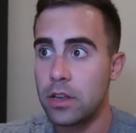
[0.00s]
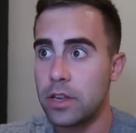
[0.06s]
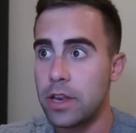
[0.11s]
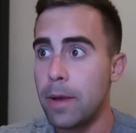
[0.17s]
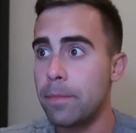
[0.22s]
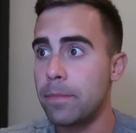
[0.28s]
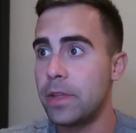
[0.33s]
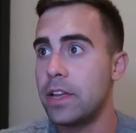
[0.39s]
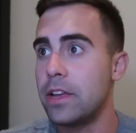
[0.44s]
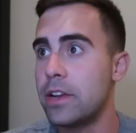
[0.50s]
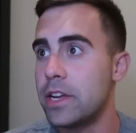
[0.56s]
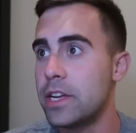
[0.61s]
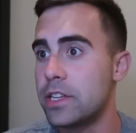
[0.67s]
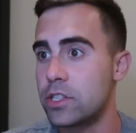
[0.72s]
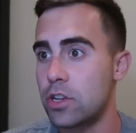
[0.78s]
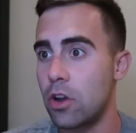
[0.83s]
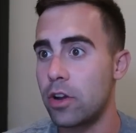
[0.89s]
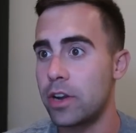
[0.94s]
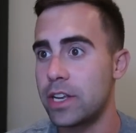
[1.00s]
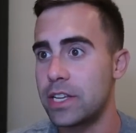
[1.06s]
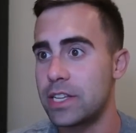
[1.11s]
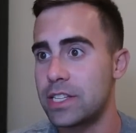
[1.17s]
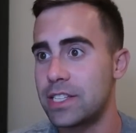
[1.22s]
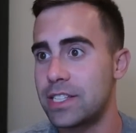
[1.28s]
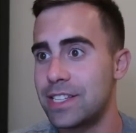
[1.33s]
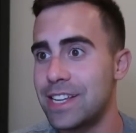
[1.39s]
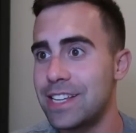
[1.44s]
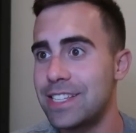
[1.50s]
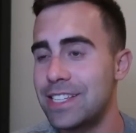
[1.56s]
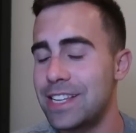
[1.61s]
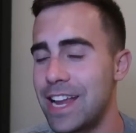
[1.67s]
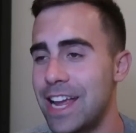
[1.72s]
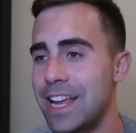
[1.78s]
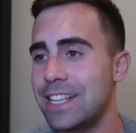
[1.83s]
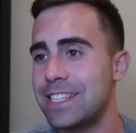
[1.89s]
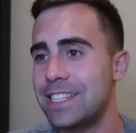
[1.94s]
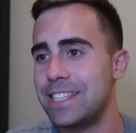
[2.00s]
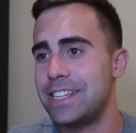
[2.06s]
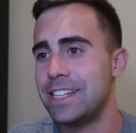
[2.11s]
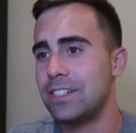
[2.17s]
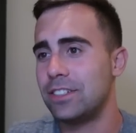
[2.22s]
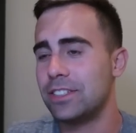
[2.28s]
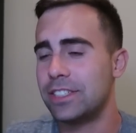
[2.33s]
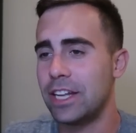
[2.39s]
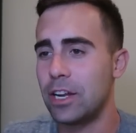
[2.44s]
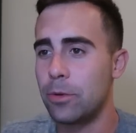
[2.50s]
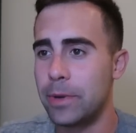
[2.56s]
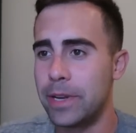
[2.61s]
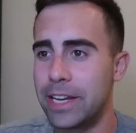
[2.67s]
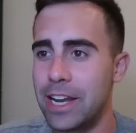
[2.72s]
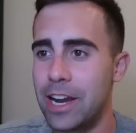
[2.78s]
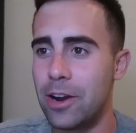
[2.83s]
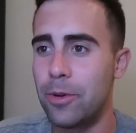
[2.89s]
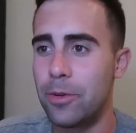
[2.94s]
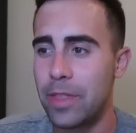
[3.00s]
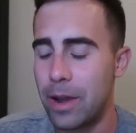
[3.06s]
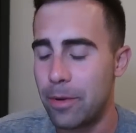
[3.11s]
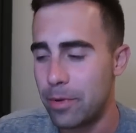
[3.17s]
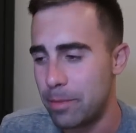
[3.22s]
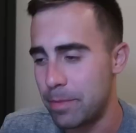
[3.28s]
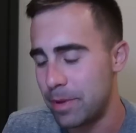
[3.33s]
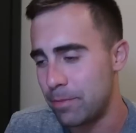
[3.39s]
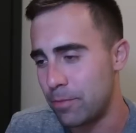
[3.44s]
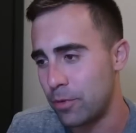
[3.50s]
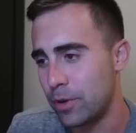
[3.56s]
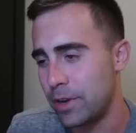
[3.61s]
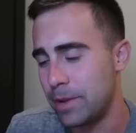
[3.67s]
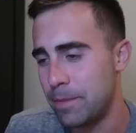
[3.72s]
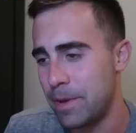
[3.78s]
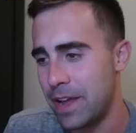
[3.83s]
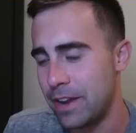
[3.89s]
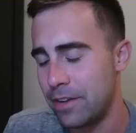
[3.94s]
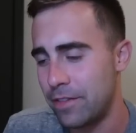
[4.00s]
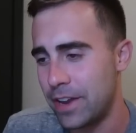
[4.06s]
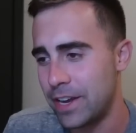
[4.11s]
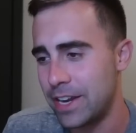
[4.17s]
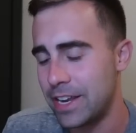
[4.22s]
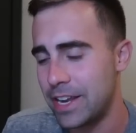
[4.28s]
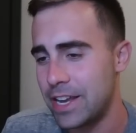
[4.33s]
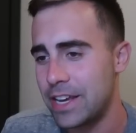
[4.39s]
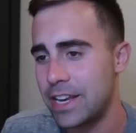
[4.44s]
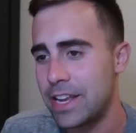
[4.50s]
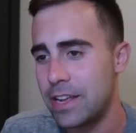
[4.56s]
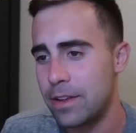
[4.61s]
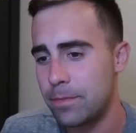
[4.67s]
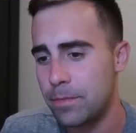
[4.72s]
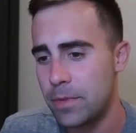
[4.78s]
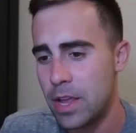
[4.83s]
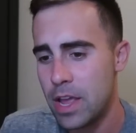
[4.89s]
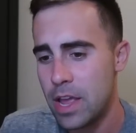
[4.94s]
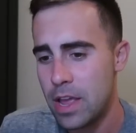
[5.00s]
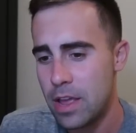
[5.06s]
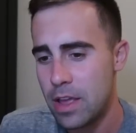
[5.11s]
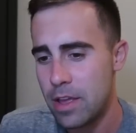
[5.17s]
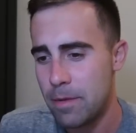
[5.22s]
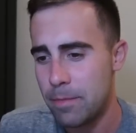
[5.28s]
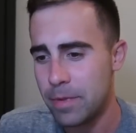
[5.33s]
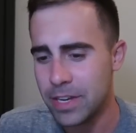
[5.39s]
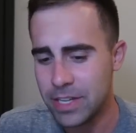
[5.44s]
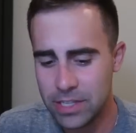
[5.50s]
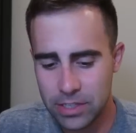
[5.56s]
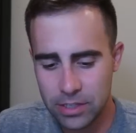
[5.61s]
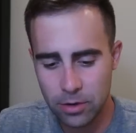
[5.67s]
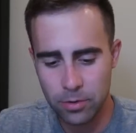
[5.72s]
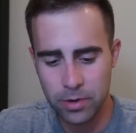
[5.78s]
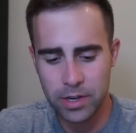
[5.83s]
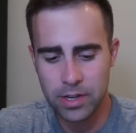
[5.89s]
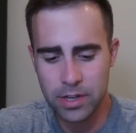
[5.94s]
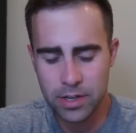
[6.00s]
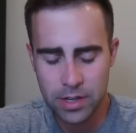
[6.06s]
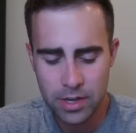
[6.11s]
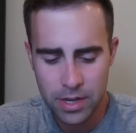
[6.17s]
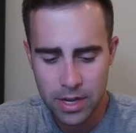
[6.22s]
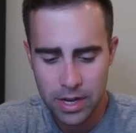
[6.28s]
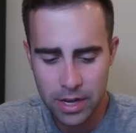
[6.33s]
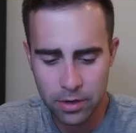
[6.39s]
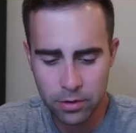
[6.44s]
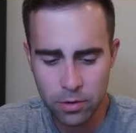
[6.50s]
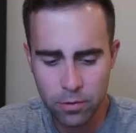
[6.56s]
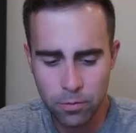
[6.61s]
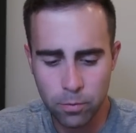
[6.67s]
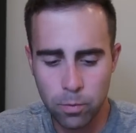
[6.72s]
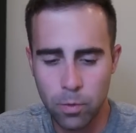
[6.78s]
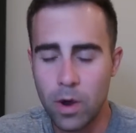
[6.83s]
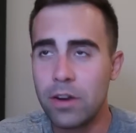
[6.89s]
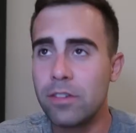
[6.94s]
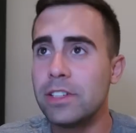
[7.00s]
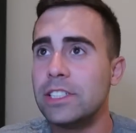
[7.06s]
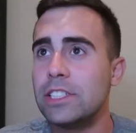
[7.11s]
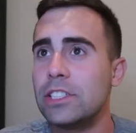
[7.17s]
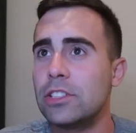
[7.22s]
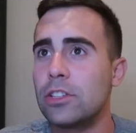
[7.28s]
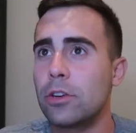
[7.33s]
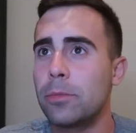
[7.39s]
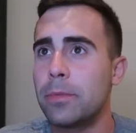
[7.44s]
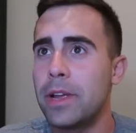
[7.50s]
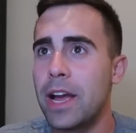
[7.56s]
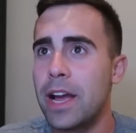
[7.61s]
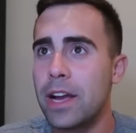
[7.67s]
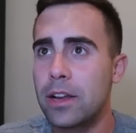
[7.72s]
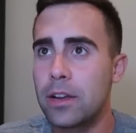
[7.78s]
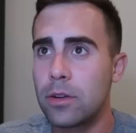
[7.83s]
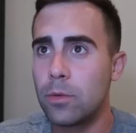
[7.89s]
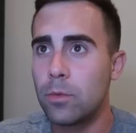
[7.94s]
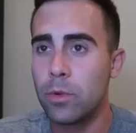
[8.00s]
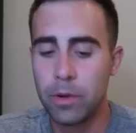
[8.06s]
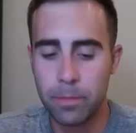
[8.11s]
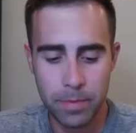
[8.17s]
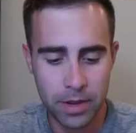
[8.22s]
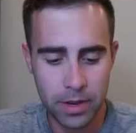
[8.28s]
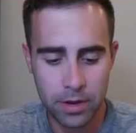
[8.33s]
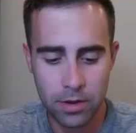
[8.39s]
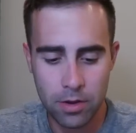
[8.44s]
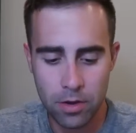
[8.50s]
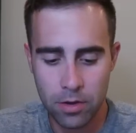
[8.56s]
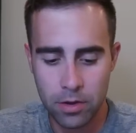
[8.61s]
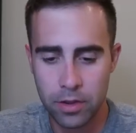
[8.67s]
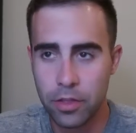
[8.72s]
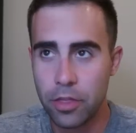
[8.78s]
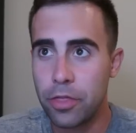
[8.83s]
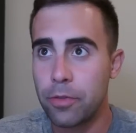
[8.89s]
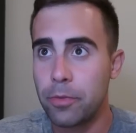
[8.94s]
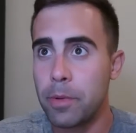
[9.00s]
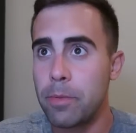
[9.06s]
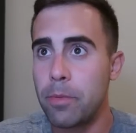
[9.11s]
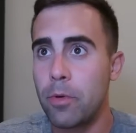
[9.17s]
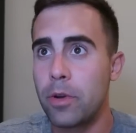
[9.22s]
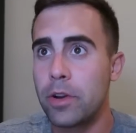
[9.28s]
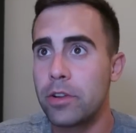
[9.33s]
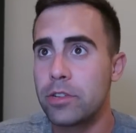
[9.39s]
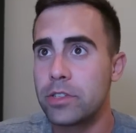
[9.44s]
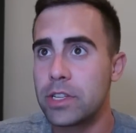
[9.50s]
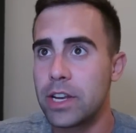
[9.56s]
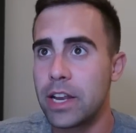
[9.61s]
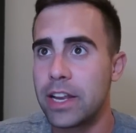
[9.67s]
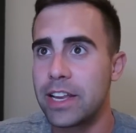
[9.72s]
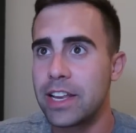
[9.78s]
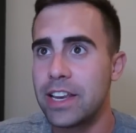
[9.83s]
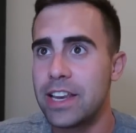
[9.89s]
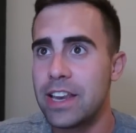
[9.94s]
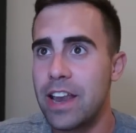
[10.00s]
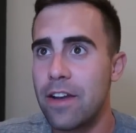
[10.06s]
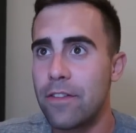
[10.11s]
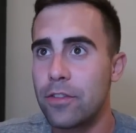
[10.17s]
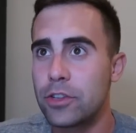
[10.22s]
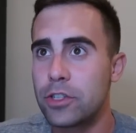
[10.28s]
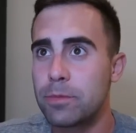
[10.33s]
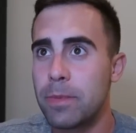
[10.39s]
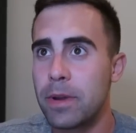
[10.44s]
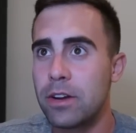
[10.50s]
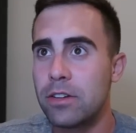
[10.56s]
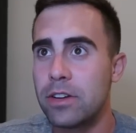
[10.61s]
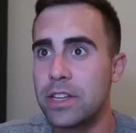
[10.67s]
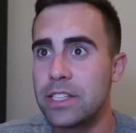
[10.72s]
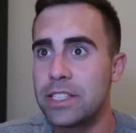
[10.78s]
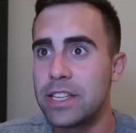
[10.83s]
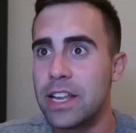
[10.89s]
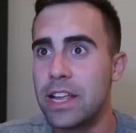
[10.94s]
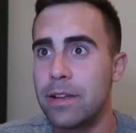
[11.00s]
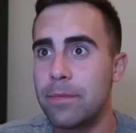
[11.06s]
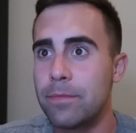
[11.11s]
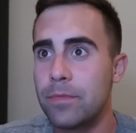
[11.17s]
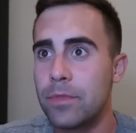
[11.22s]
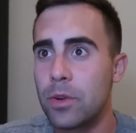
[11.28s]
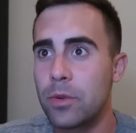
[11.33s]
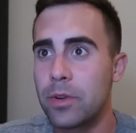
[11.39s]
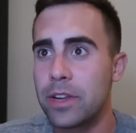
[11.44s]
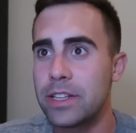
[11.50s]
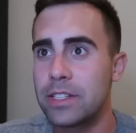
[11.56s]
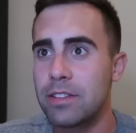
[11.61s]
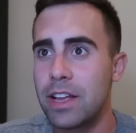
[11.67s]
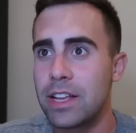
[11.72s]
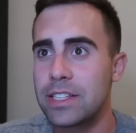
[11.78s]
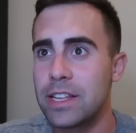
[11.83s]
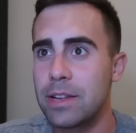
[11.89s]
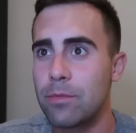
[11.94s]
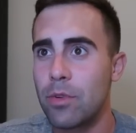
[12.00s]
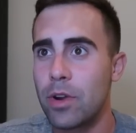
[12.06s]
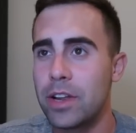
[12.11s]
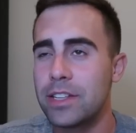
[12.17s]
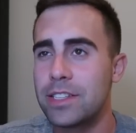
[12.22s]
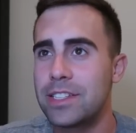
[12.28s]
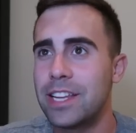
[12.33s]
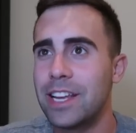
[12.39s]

Yep, he is on assists and steals. There we go. That would have been pretty bad if I didn't get him. Minnesota, I don't know if Wally Szczerbiak would have been on three pointers, and I can never spell his name or his last name right,